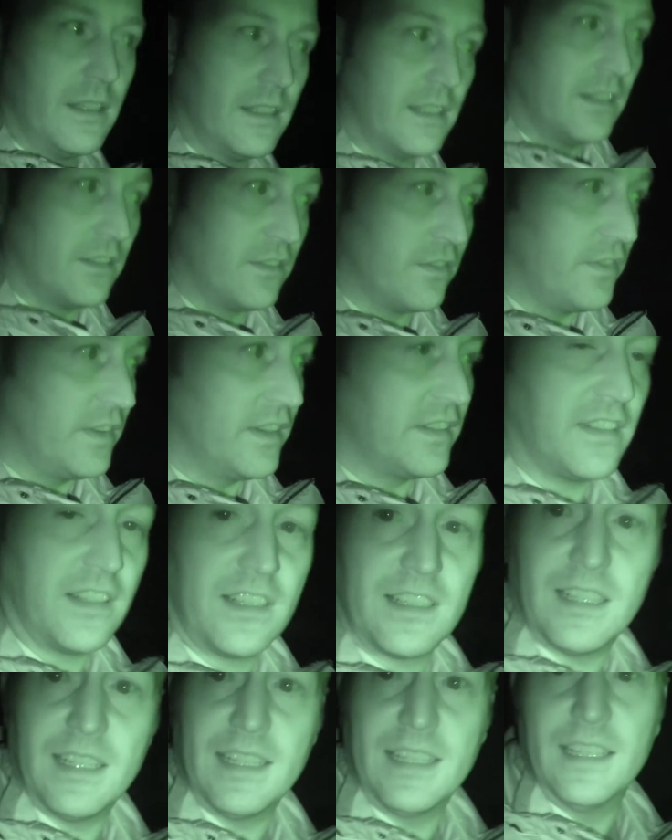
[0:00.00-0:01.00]
There's
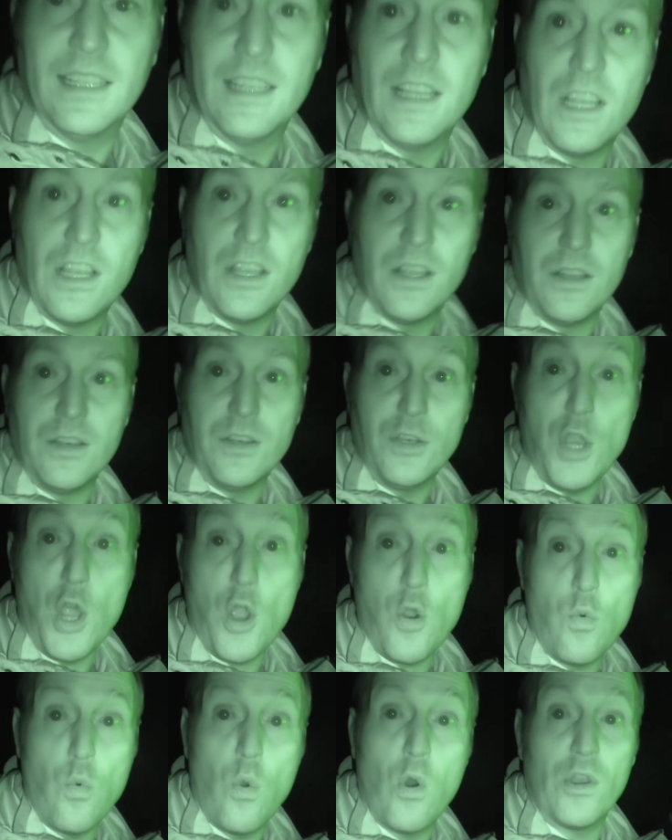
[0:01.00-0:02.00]
physically
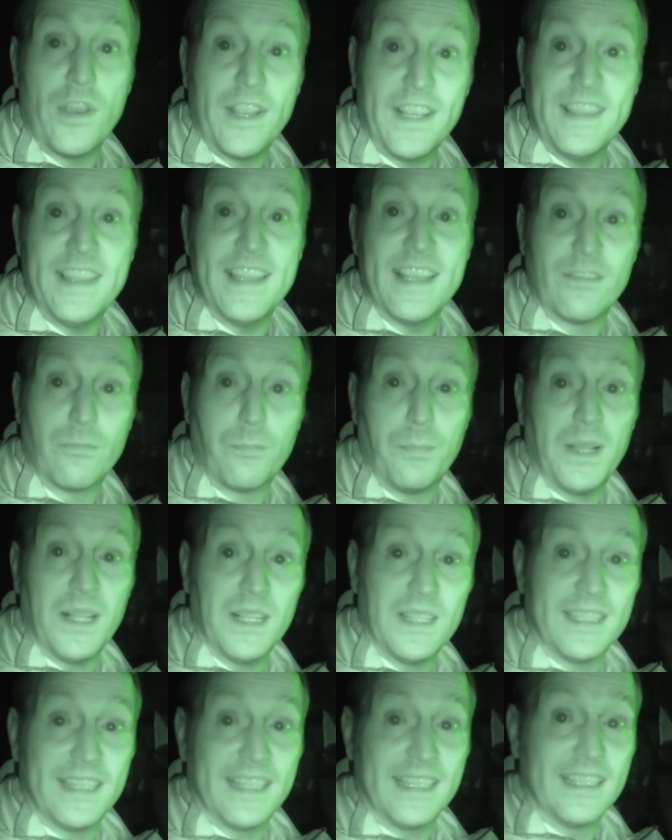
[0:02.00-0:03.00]
no one in this
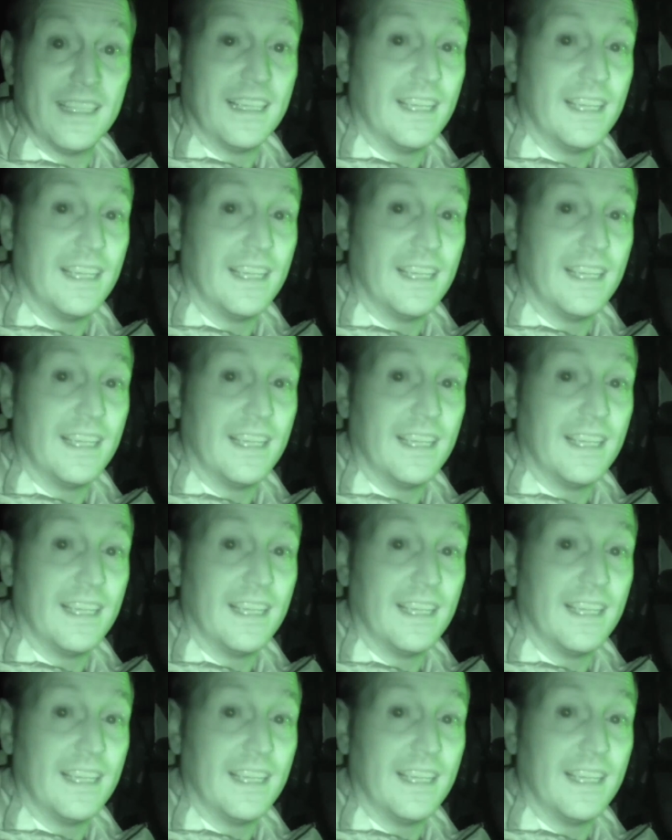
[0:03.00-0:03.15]
building,